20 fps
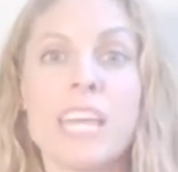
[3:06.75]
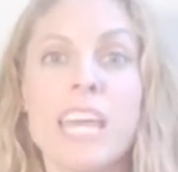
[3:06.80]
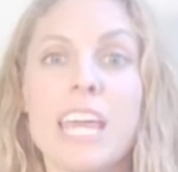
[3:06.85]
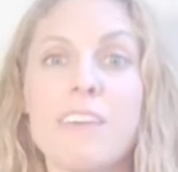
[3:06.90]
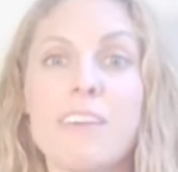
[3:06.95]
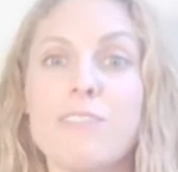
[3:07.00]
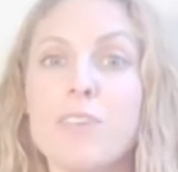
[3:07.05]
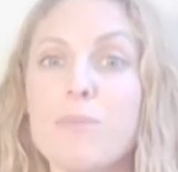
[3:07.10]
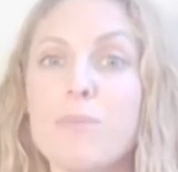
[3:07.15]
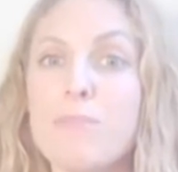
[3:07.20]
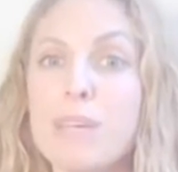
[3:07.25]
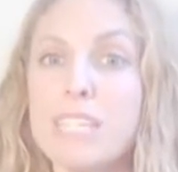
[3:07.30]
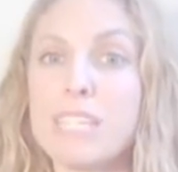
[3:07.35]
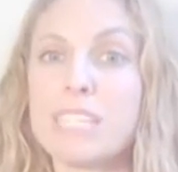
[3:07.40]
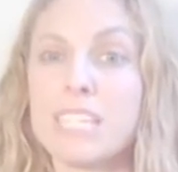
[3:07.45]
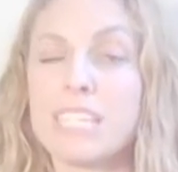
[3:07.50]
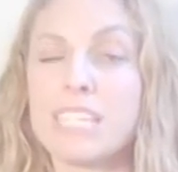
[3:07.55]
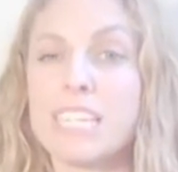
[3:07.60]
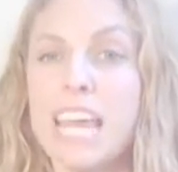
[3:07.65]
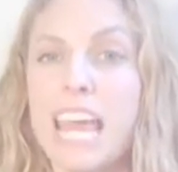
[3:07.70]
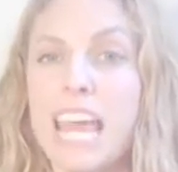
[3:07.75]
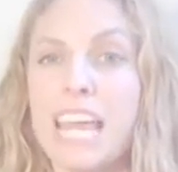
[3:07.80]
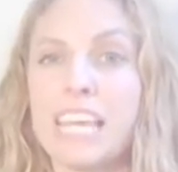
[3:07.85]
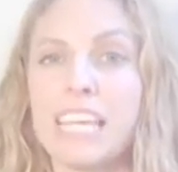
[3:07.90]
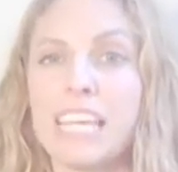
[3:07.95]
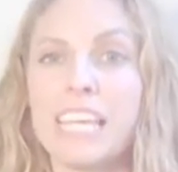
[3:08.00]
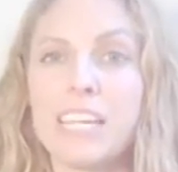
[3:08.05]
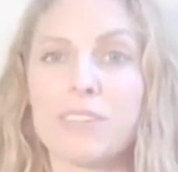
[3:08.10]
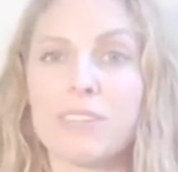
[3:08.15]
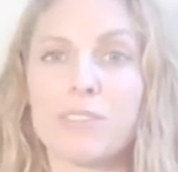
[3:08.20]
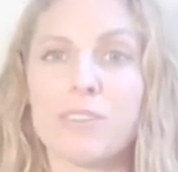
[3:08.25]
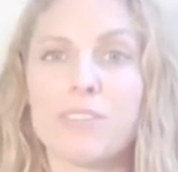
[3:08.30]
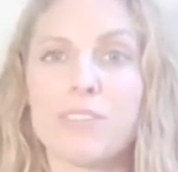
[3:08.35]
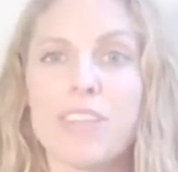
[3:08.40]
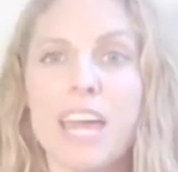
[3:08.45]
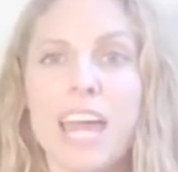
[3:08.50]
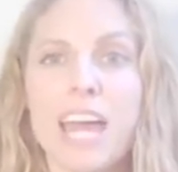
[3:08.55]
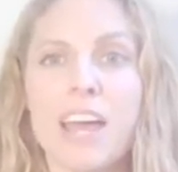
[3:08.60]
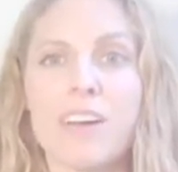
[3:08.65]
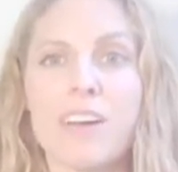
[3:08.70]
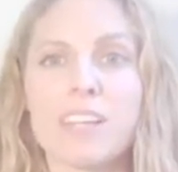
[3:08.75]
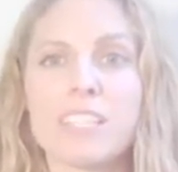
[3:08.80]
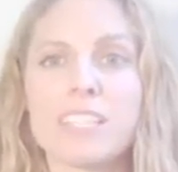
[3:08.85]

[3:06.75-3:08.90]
If you miss a day here or there,